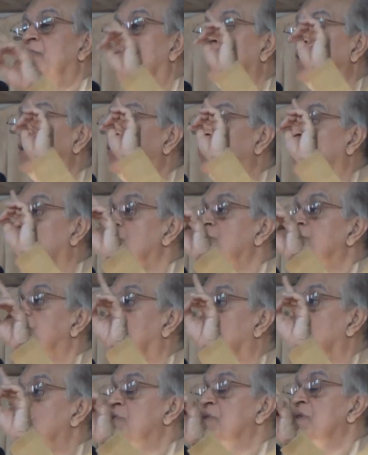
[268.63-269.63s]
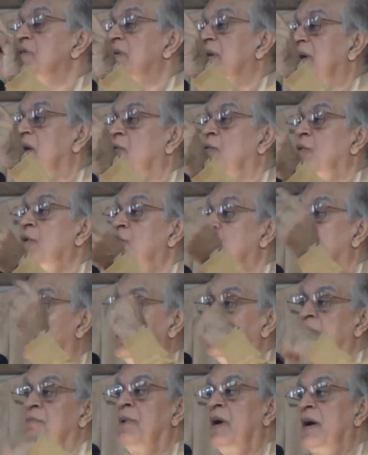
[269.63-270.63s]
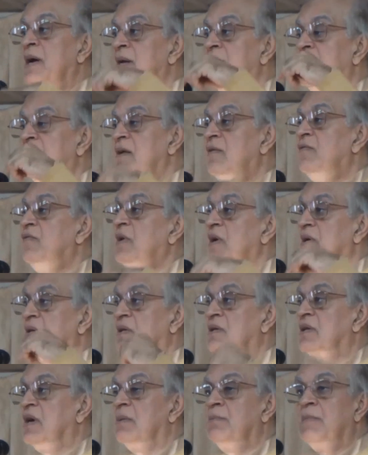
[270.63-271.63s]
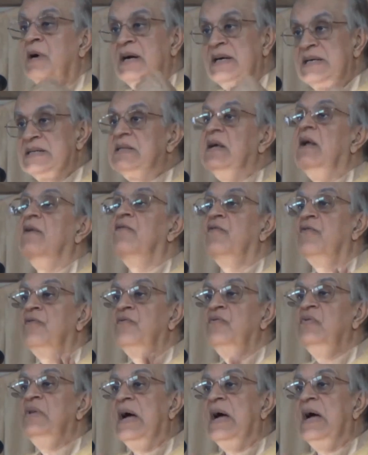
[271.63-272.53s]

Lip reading: for those forces that are going to undermine and defeat the dharma itself.